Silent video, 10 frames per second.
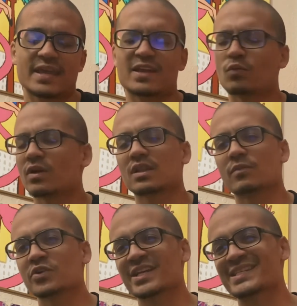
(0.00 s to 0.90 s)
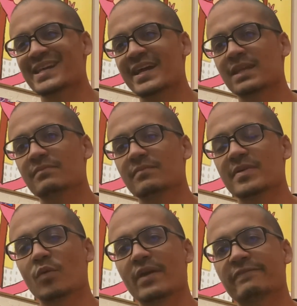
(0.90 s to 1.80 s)
in one of the most exciting
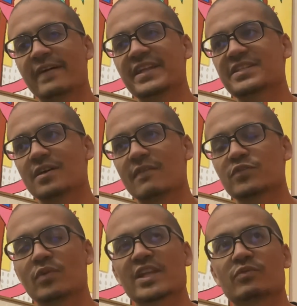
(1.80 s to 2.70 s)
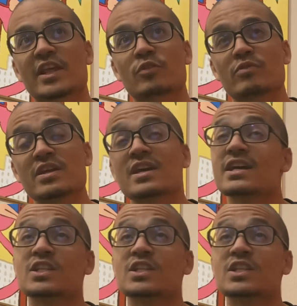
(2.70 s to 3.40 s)
middleweight fights of 2023.